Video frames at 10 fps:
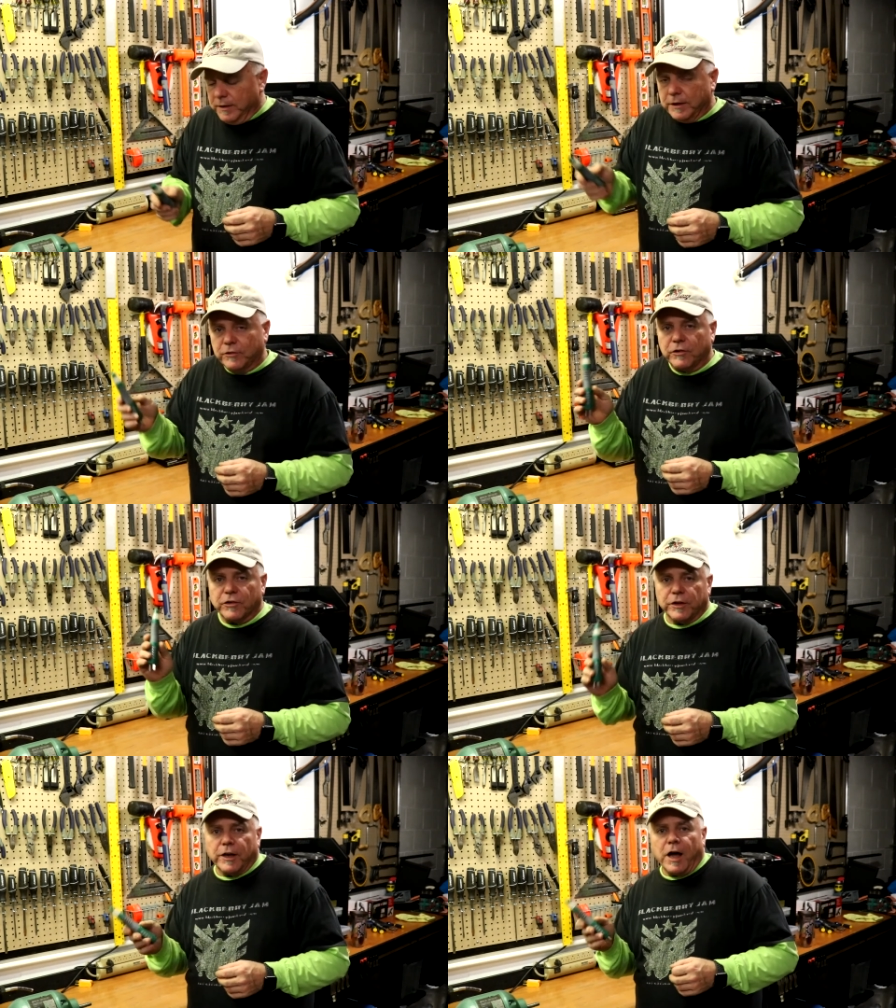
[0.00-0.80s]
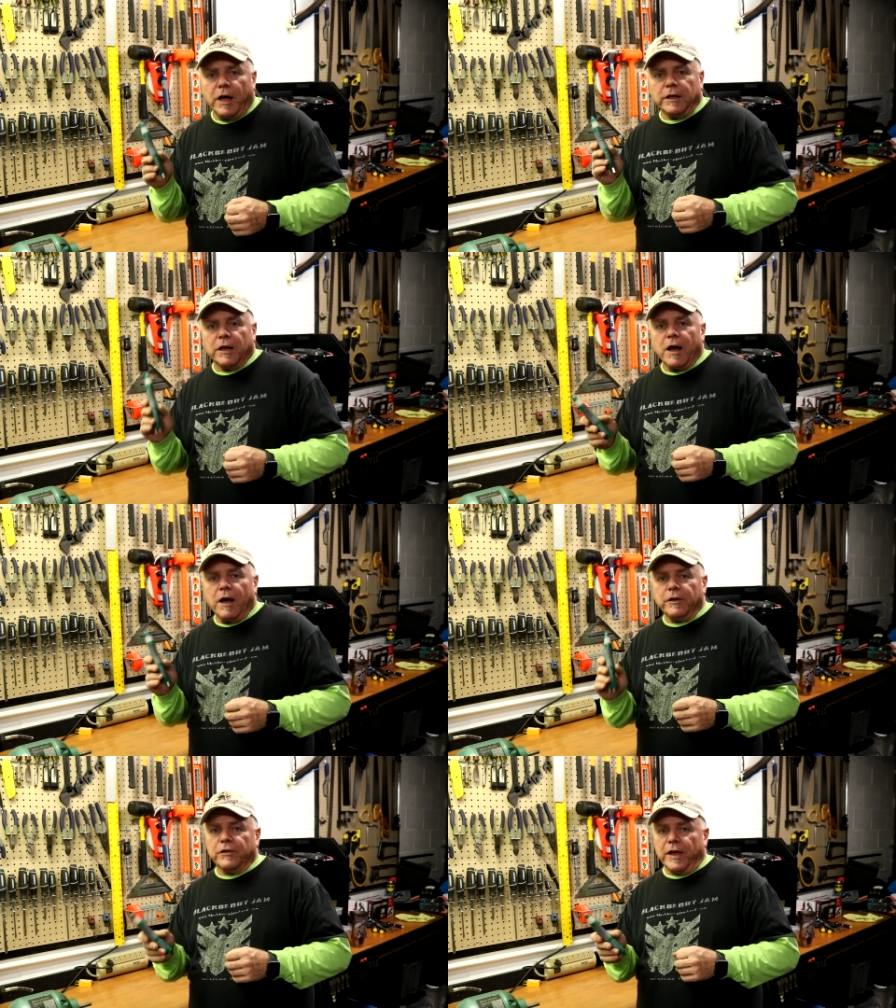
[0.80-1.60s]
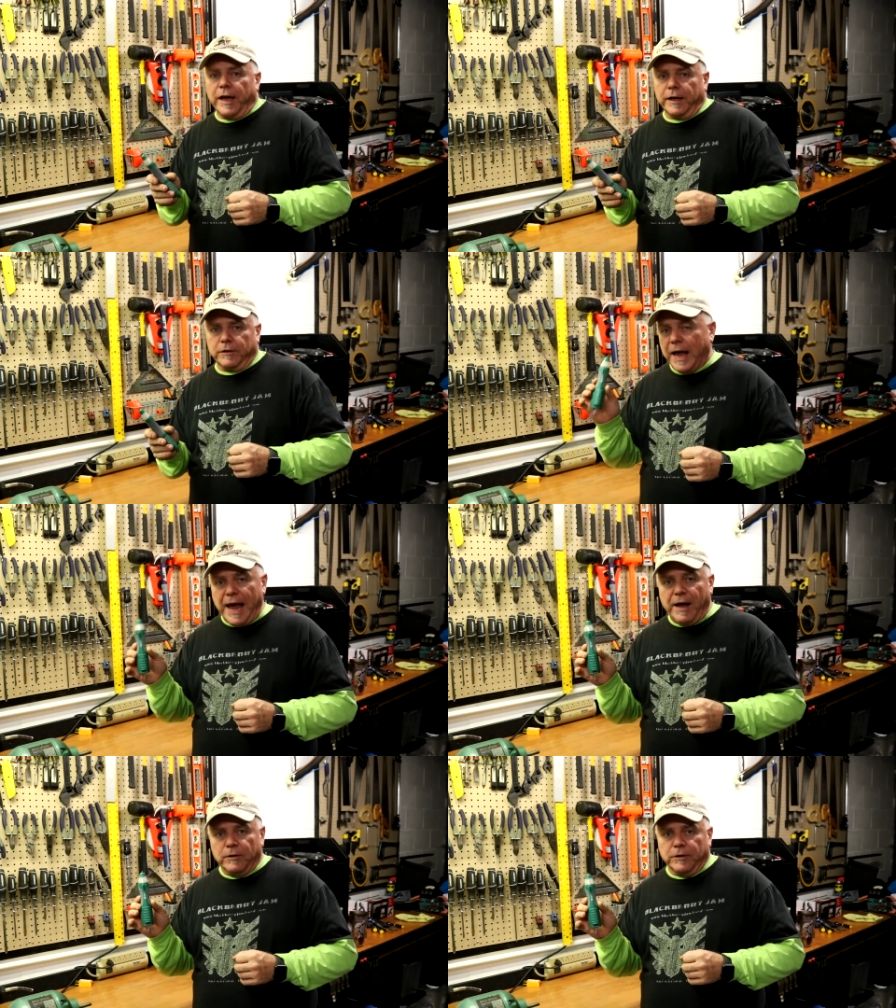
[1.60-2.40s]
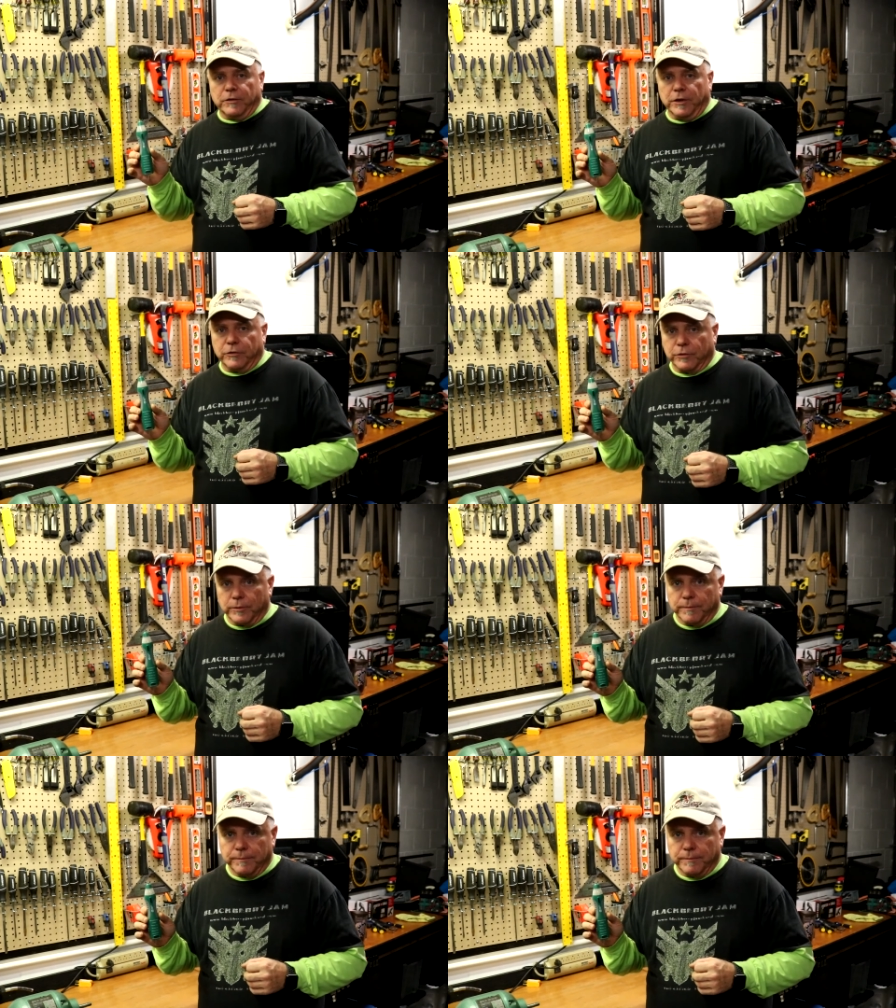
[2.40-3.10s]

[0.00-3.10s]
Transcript: this is a non-contact outlet tester.